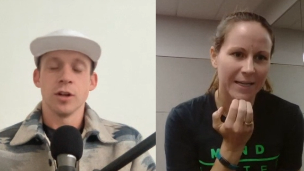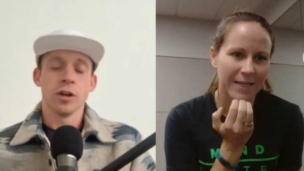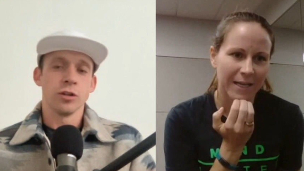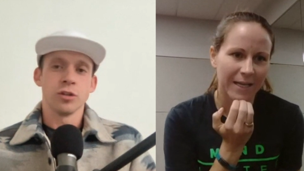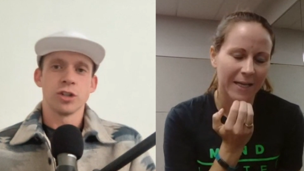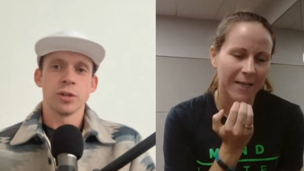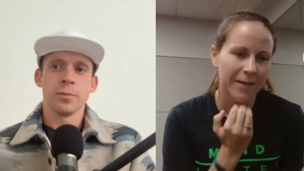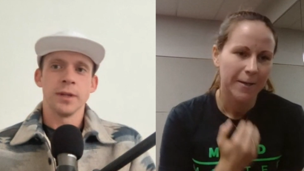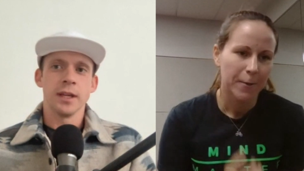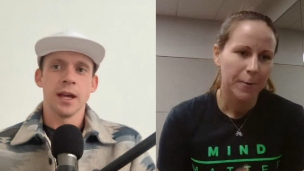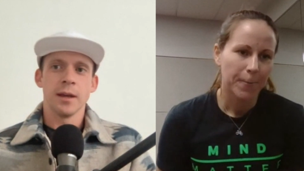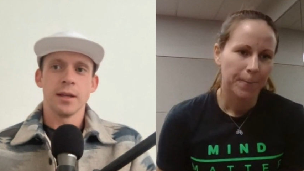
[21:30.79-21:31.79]
Speaker 1: you should
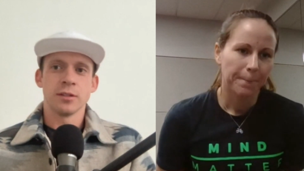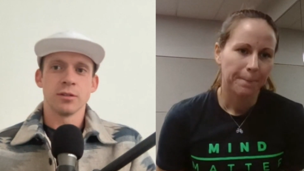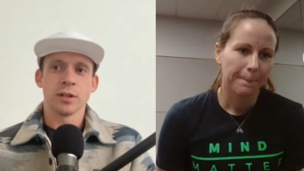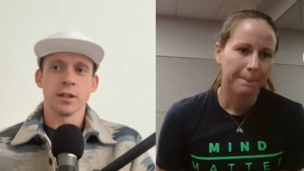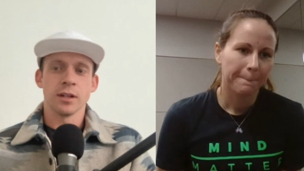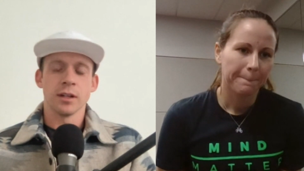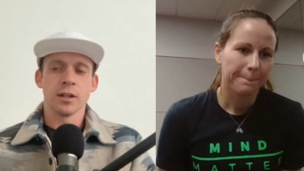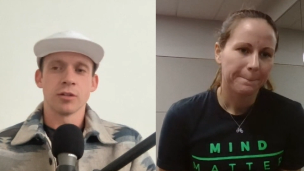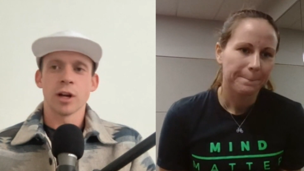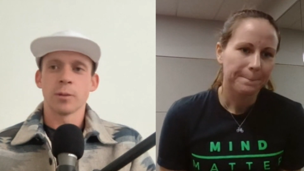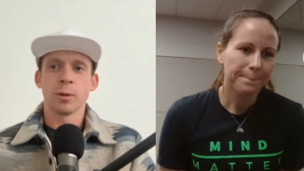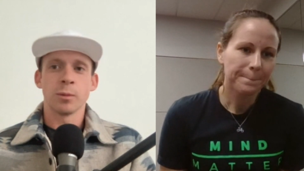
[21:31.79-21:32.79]
be. It's an
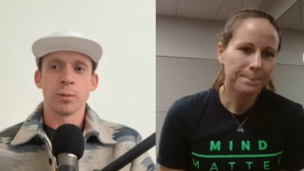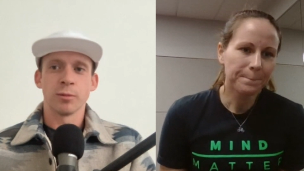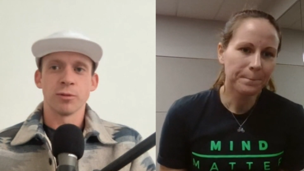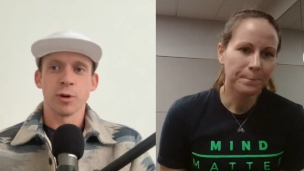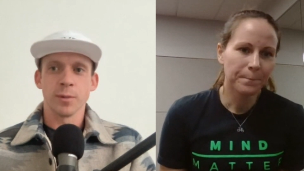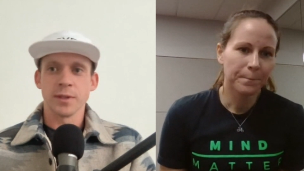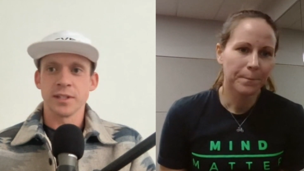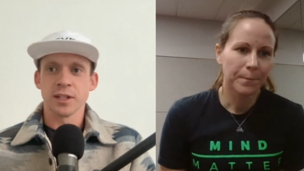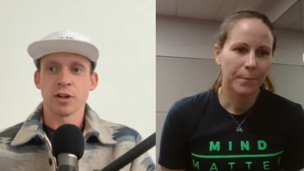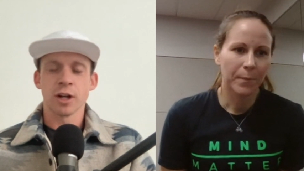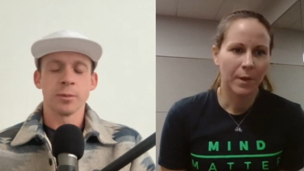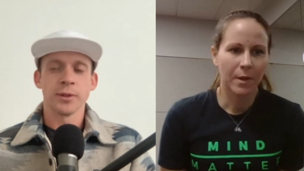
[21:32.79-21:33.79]
incredible performance,
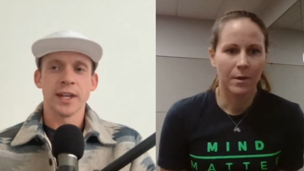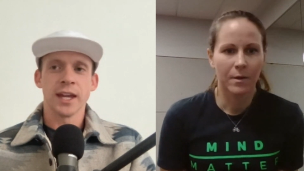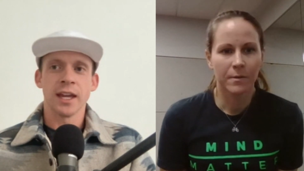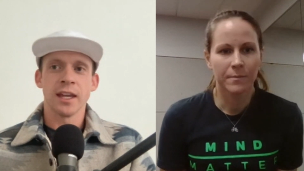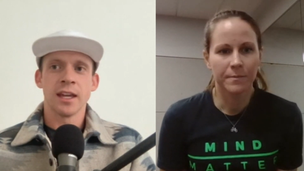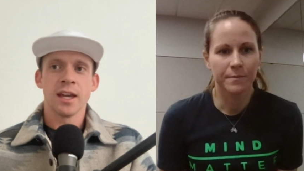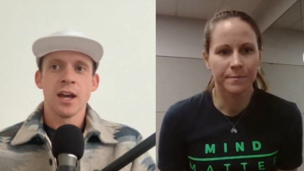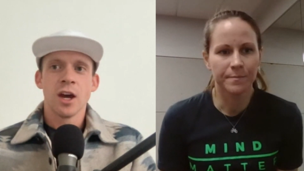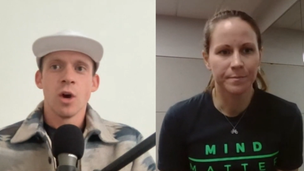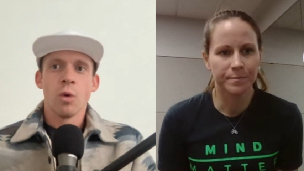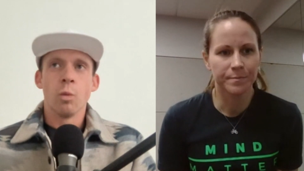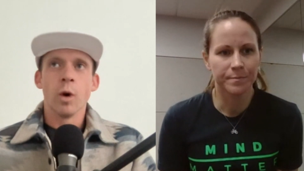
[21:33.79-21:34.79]
incredible day.
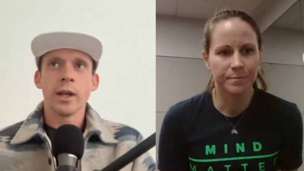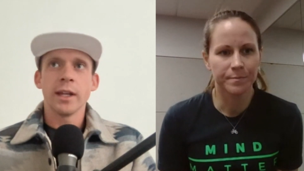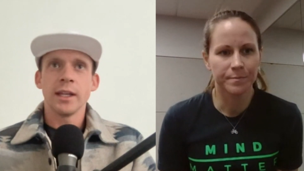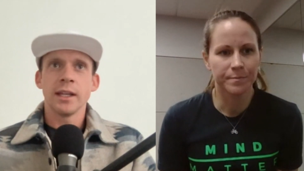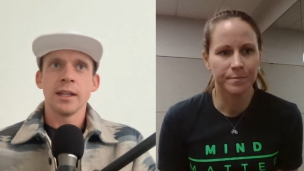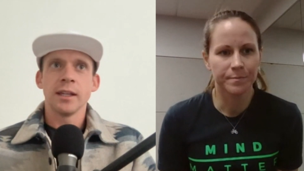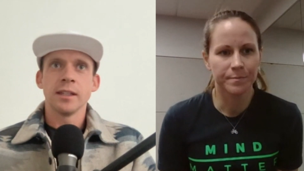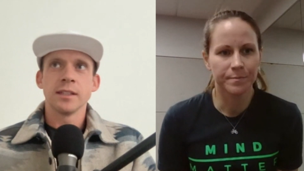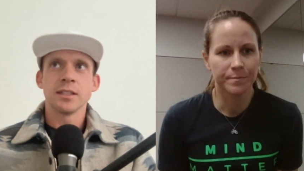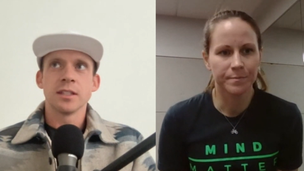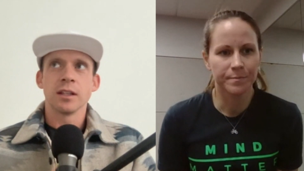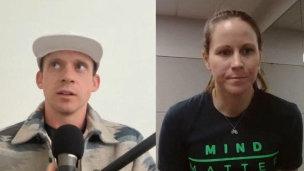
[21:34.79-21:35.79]
What
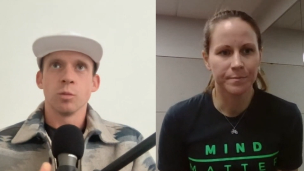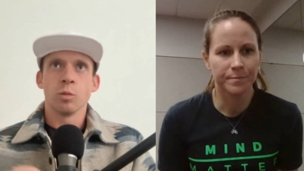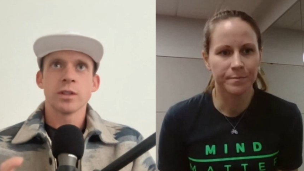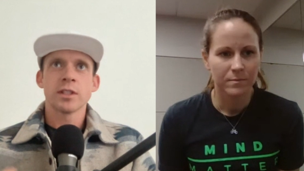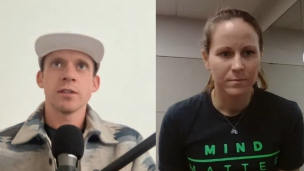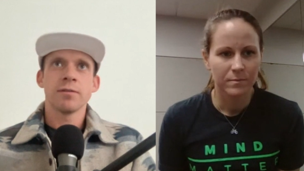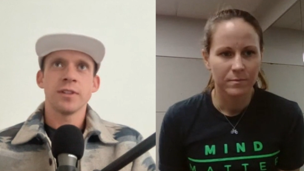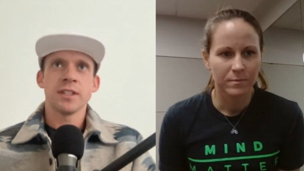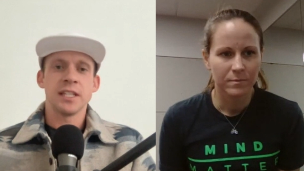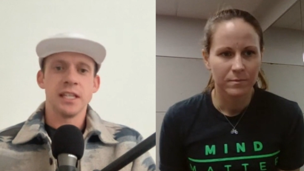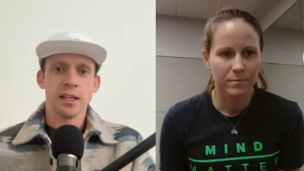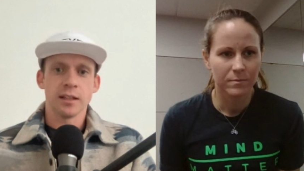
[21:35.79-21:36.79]
is what's the
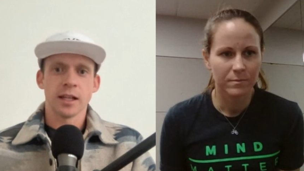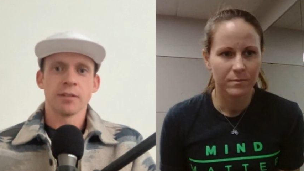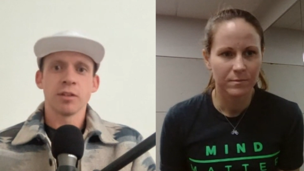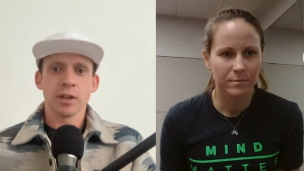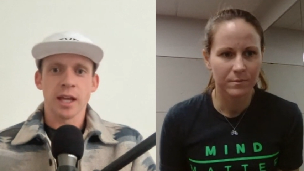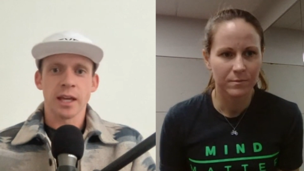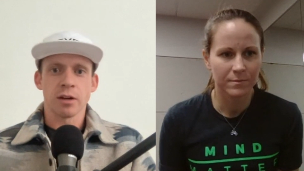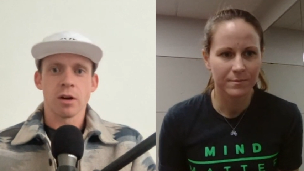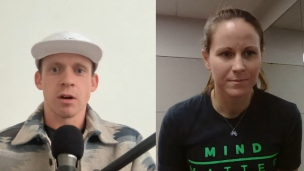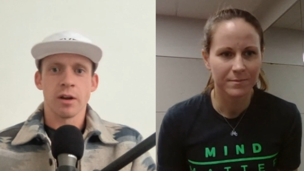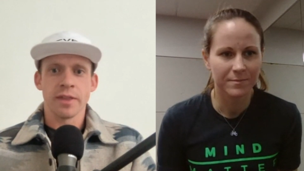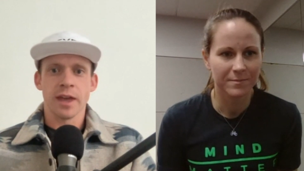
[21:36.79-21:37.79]
fatigue level like
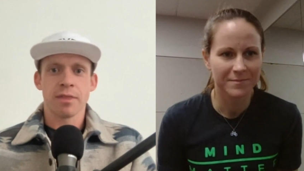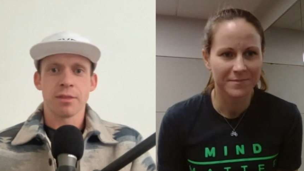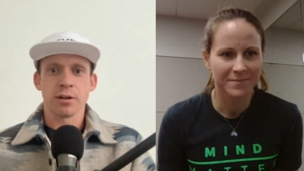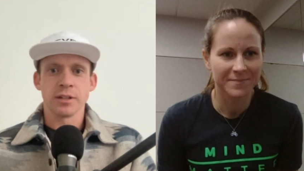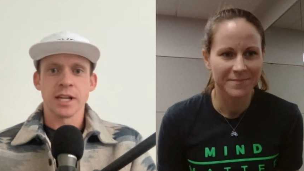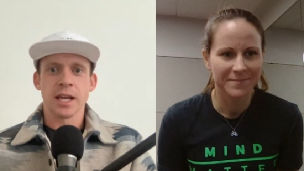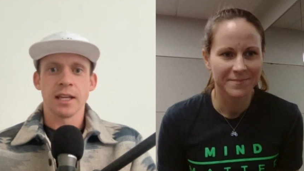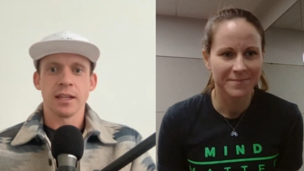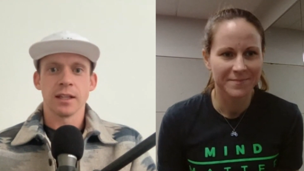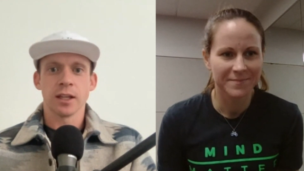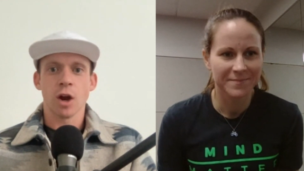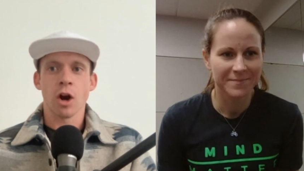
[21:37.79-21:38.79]
on that third day?
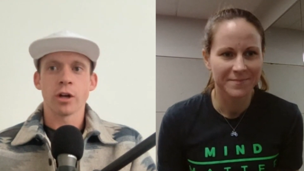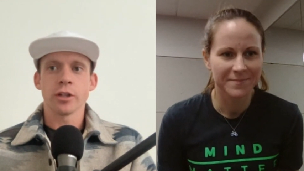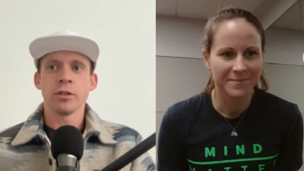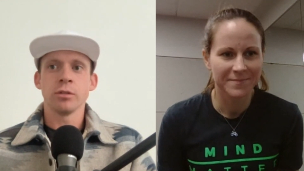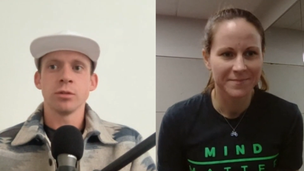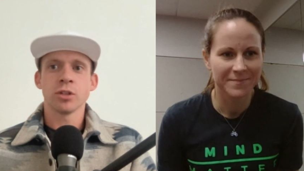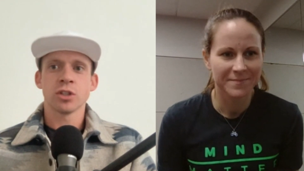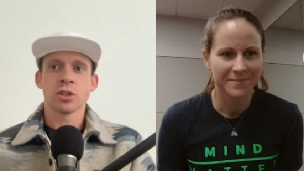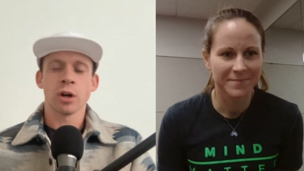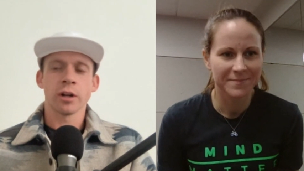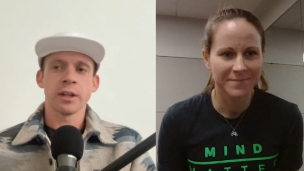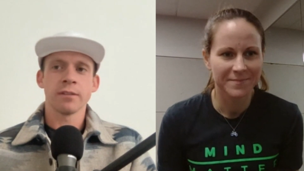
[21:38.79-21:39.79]
Like are you
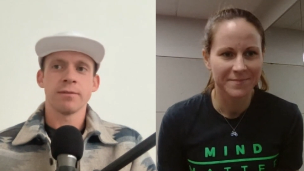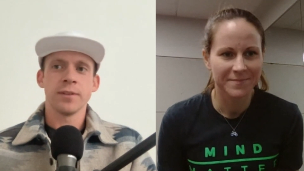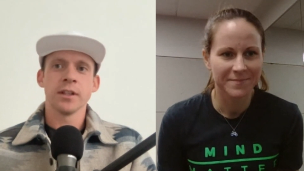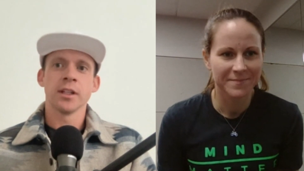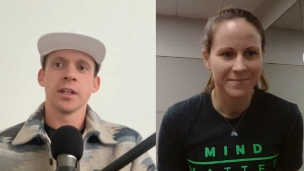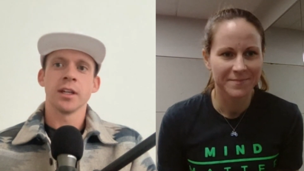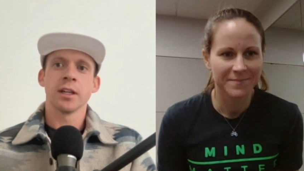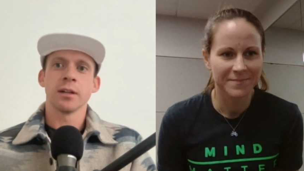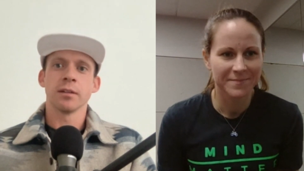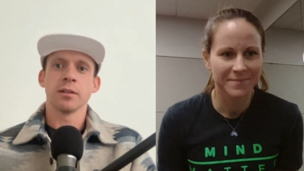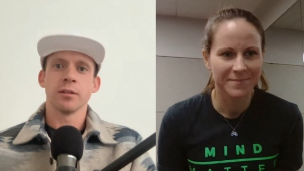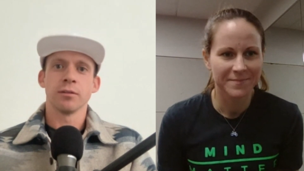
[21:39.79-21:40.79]
starting
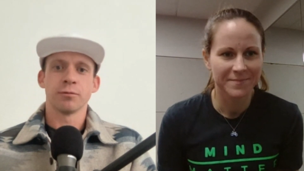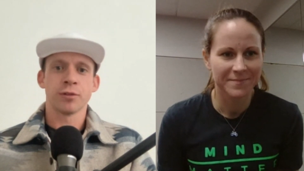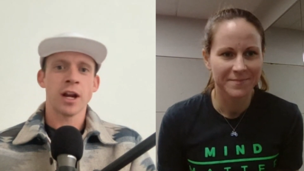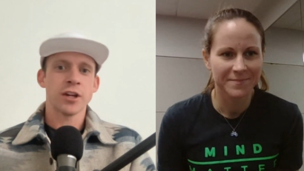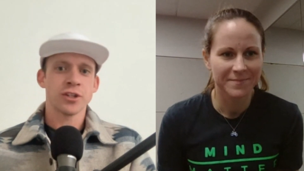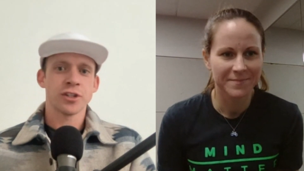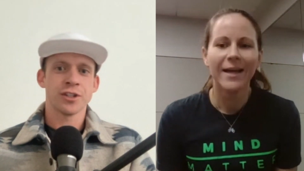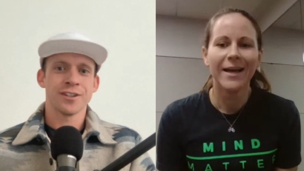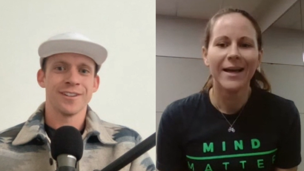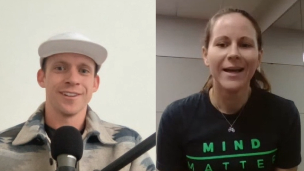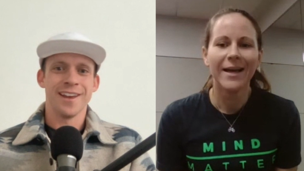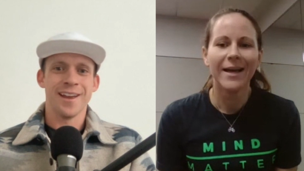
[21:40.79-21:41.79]
feeling fresh
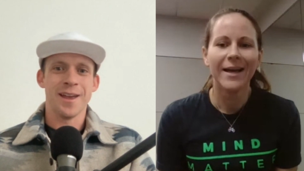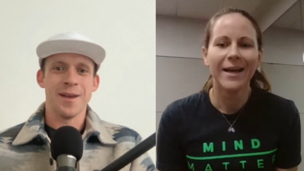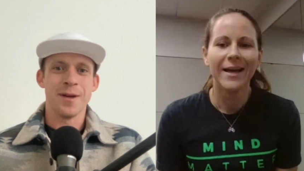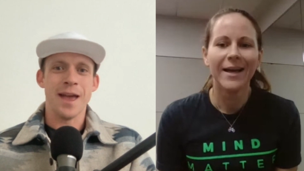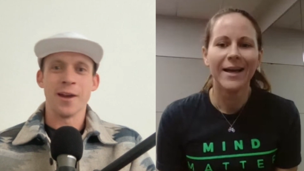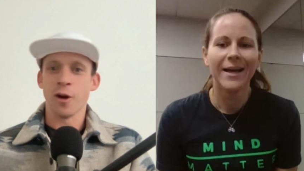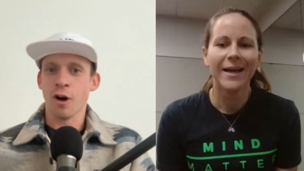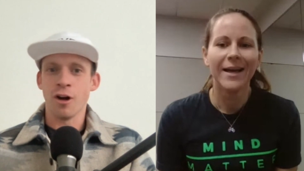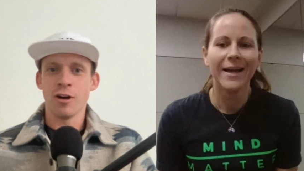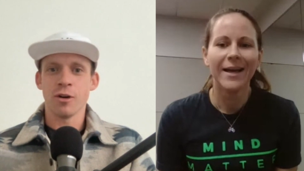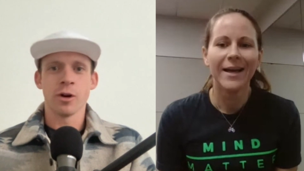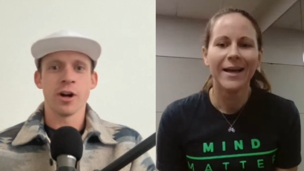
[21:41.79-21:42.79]
at all
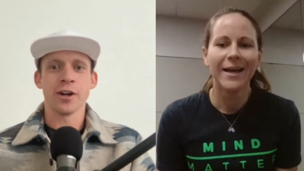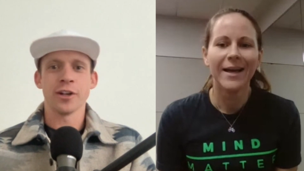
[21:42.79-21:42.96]
or are